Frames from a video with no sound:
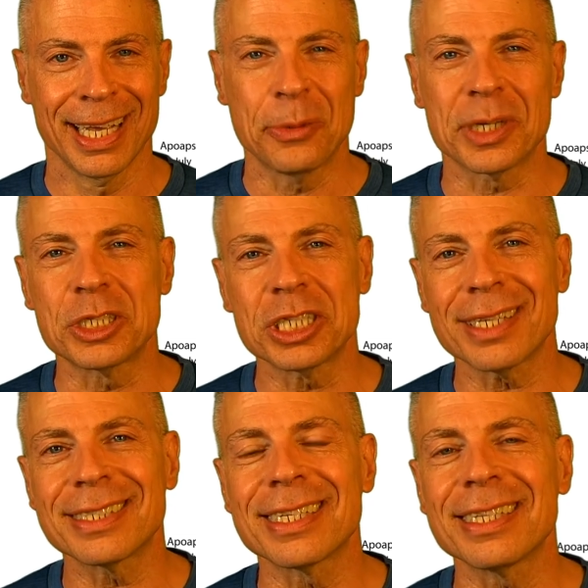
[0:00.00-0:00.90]
We're
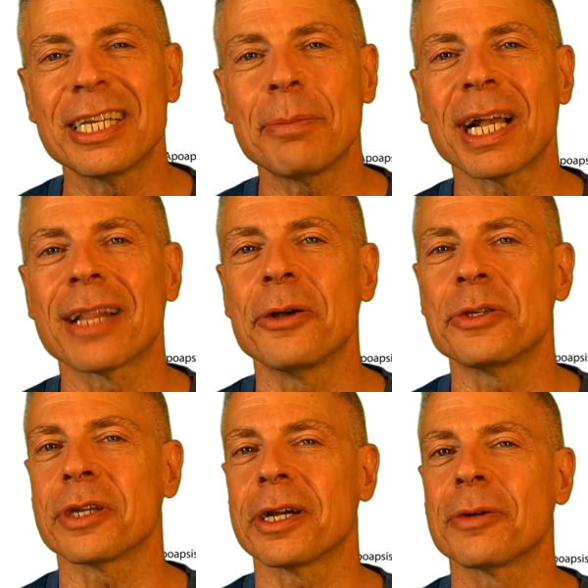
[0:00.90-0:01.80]
just a little bit
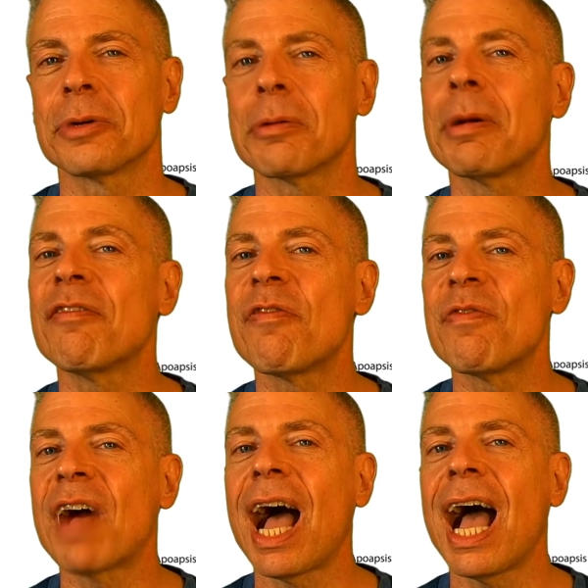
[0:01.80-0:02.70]
closer. We're about
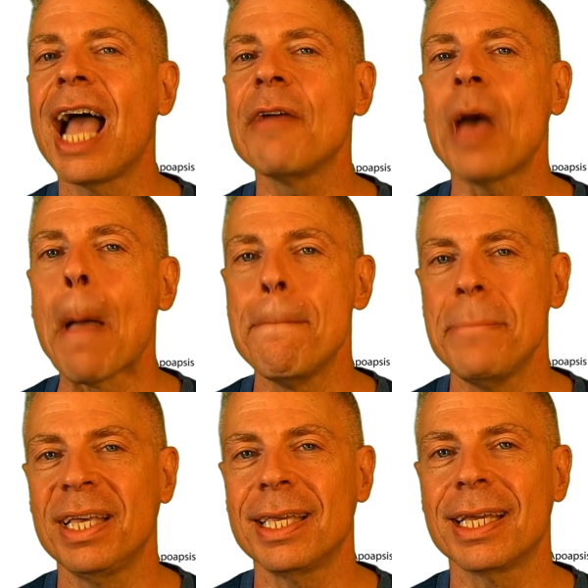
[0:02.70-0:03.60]
5
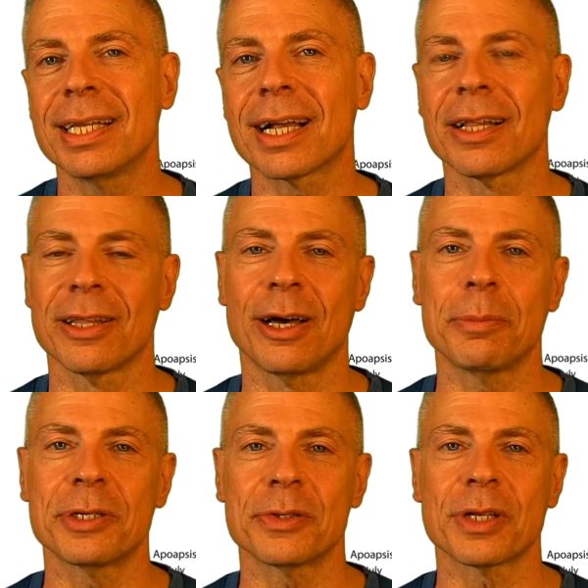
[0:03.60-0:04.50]
million
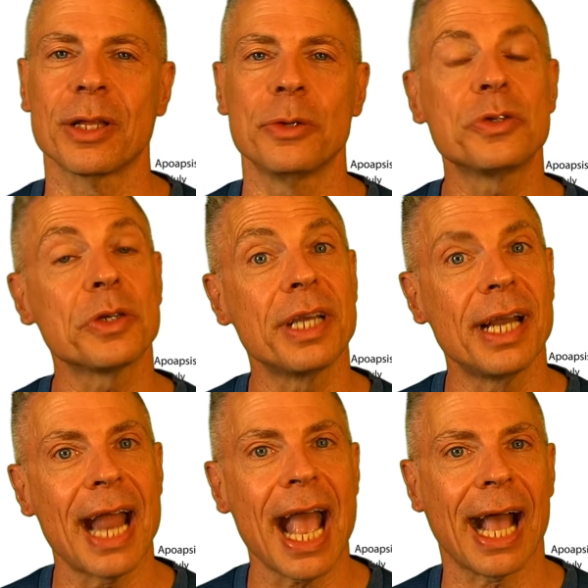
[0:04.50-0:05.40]
kilometers closer
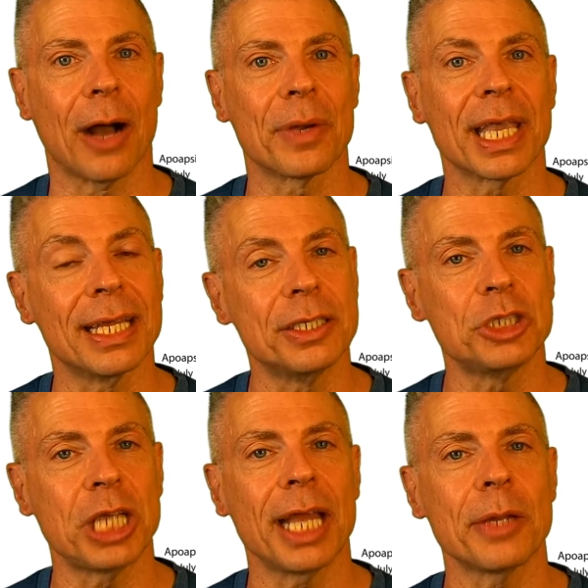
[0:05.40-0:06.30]
now in
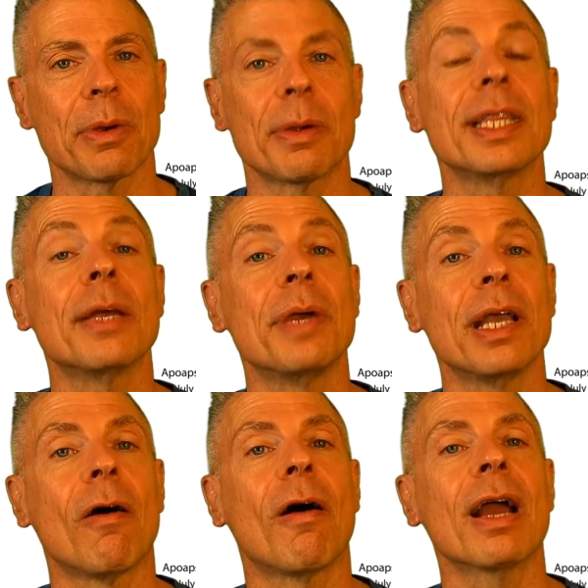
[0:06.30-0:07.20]
January than we
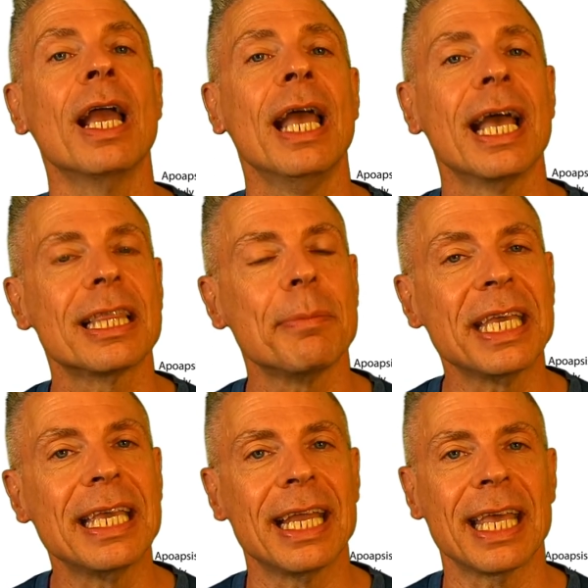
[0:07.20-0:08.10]
are at the
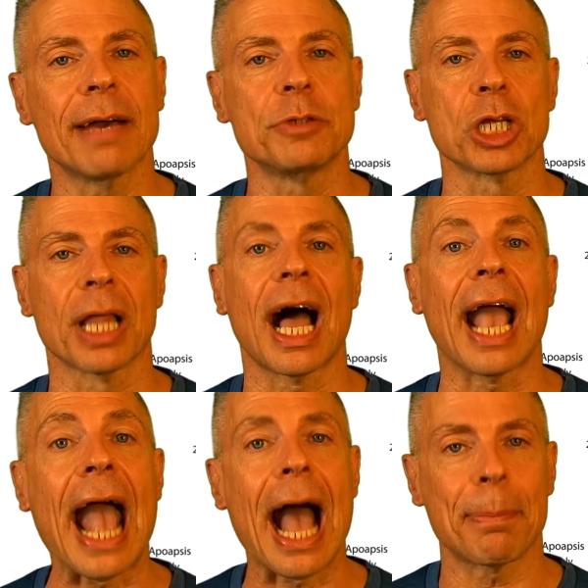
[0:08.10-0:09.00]
beginning of
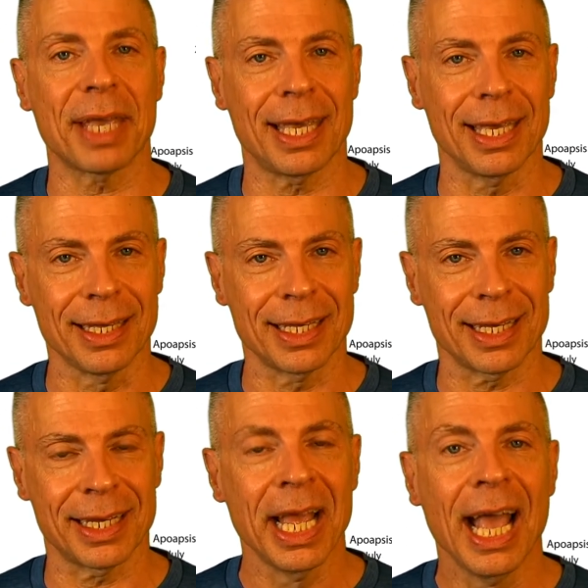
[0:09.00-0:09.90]
July,
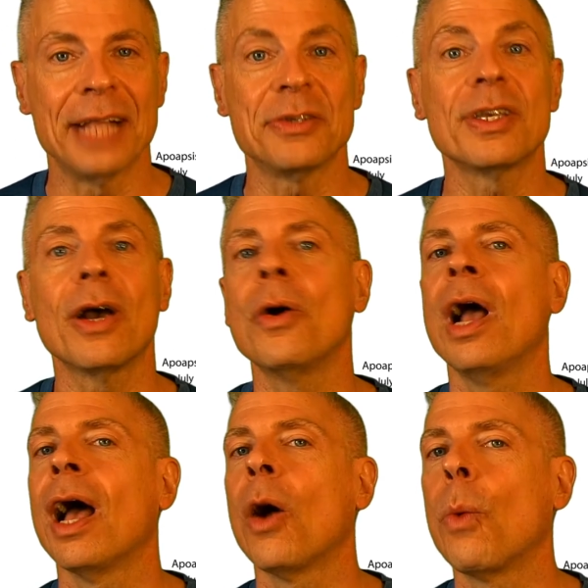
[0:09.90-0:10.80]
aphelion. And so
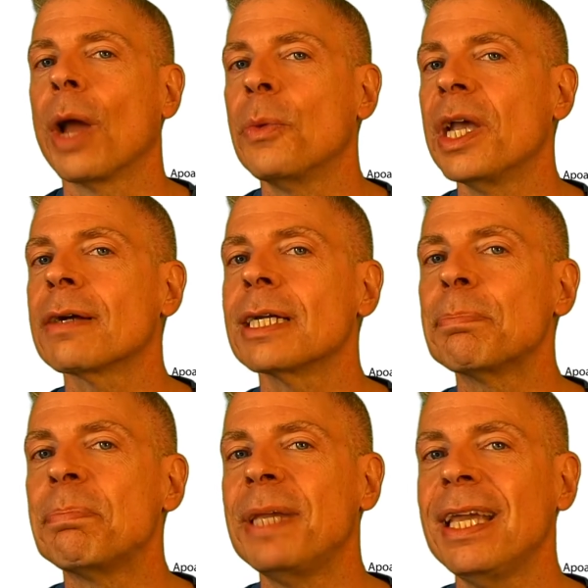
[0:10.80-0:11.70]
when we are at
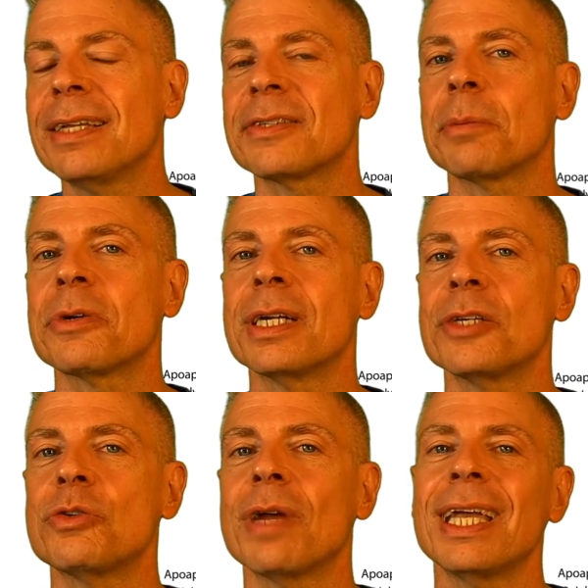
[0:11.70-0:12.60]
peak summer in
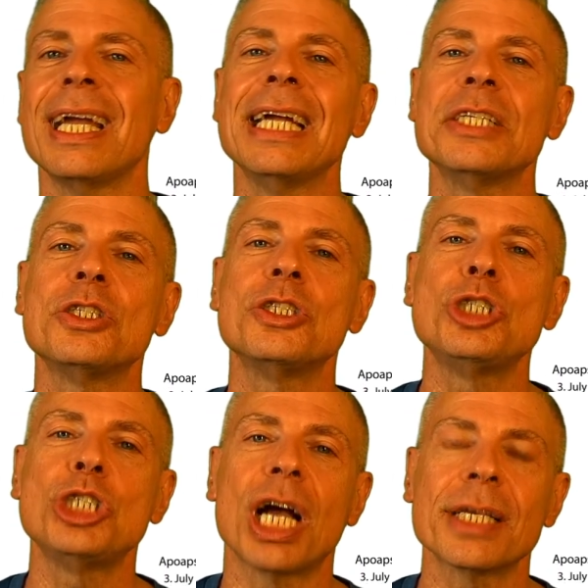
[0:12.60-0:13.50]
Australia, it's
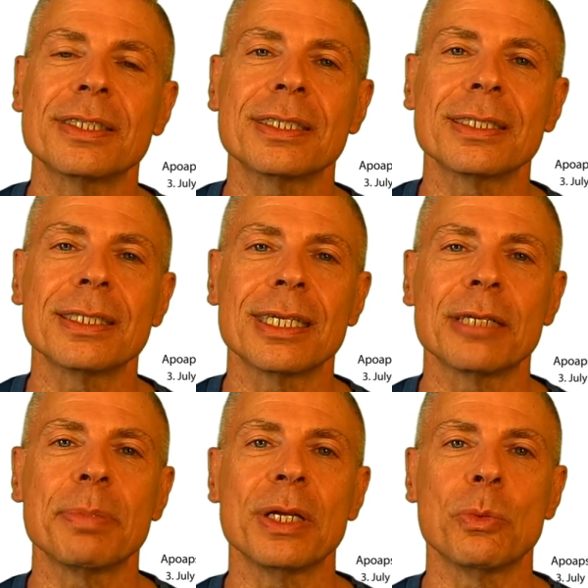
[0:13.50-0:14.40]
just a
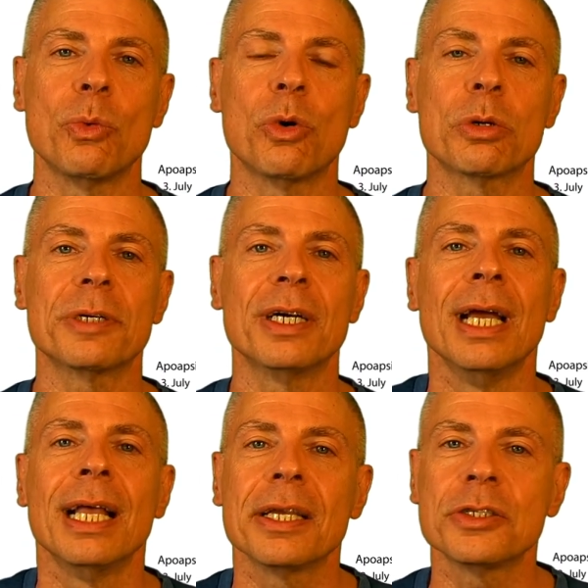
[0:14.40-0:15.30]
little bit warmer.
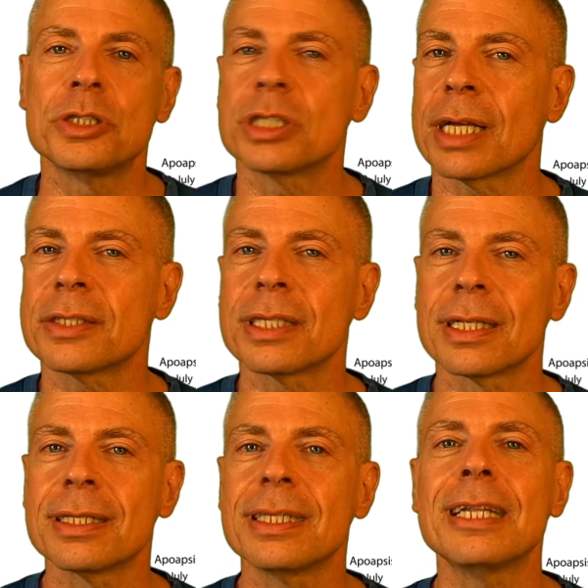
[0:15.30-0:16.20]
There's just a
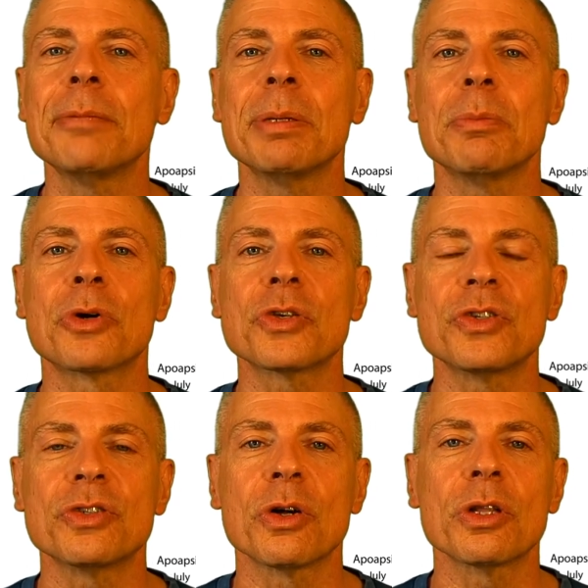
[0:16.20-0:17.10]
little bit more
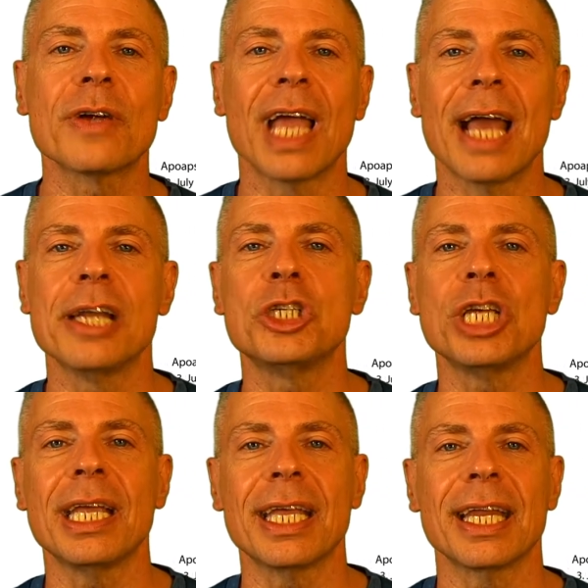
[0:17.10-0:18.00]
solar
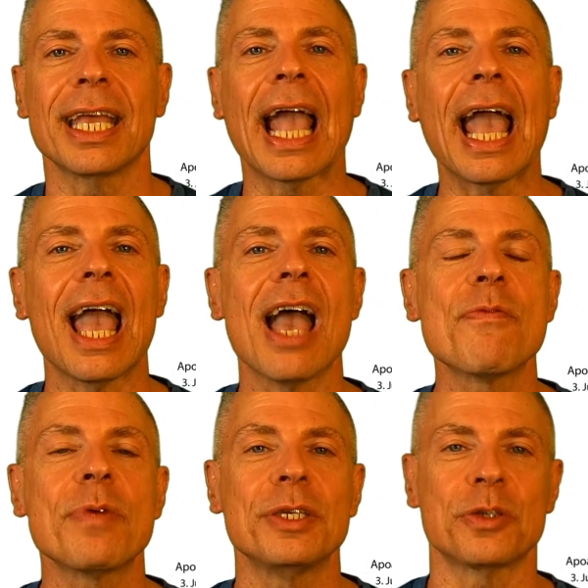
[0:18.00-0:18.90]
energy hitting
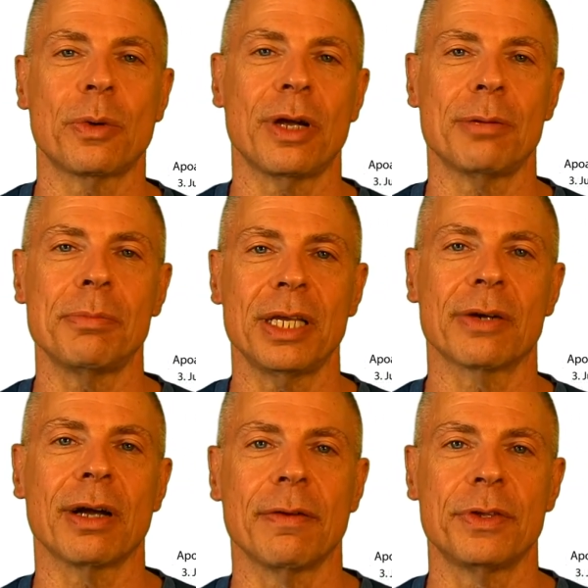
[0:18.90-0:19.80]
every square
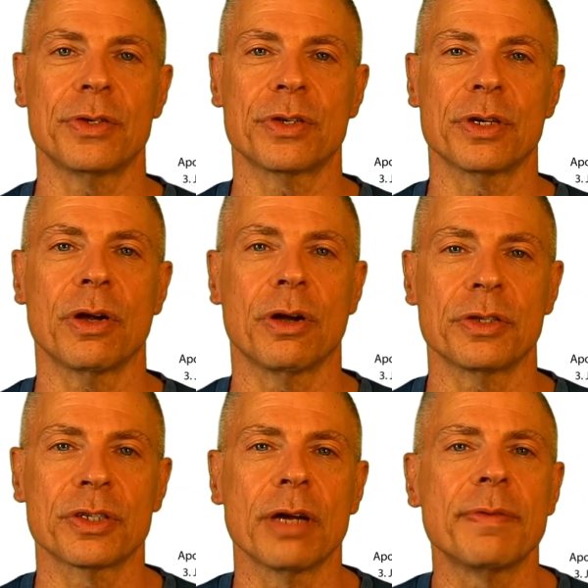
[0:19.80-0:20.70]
meter of the Earth's
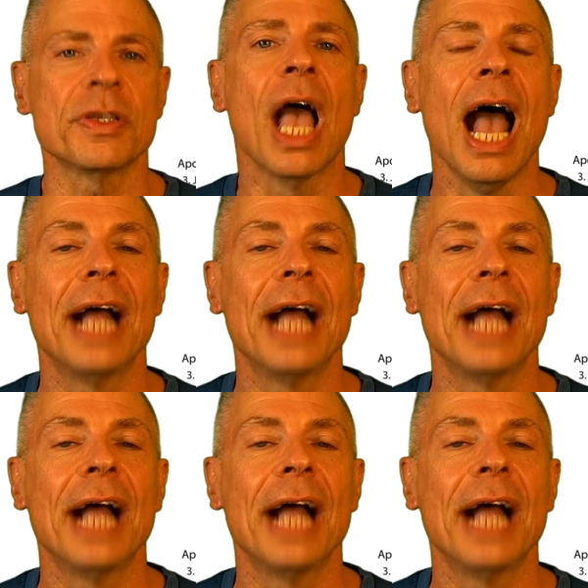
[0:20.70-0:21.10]
surface.